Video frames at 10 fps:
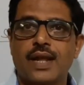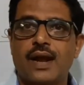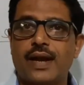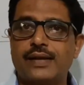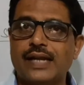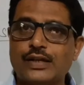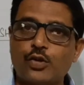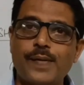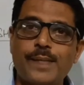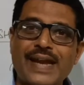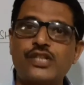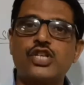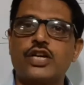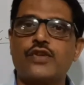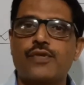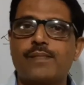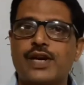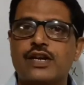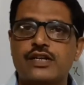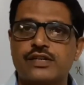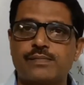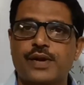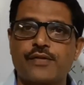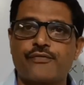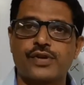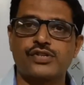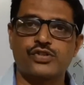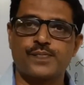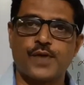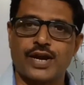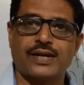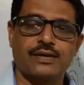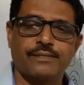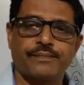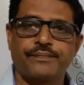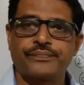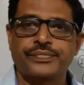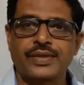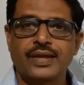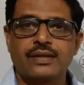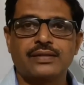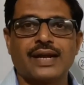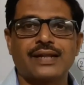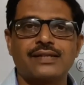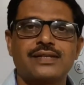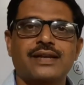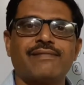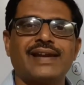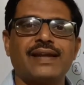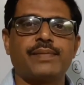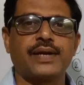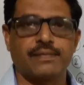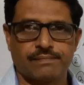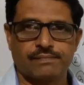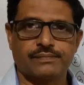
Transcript: and that to be measured from reference point, that is equilibrium.